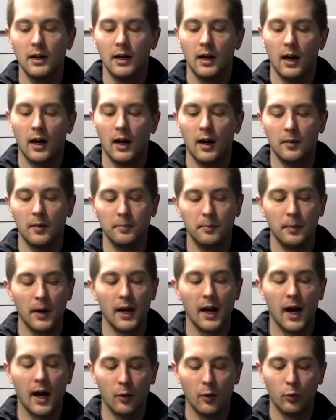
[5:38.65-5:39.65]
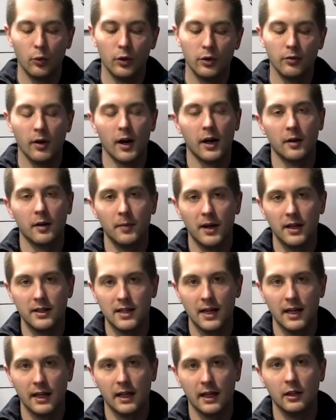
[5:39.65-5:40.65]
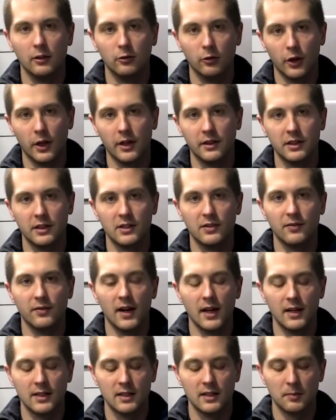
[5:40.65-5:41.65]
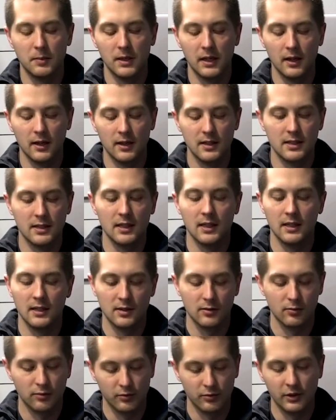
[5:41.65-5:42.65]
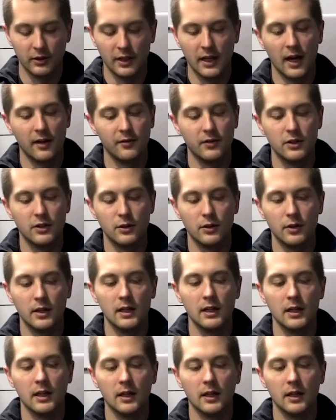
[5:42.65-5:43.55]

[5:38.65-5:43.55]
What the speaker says: But I would recommend taking a look at this vest because it's really heavy duty.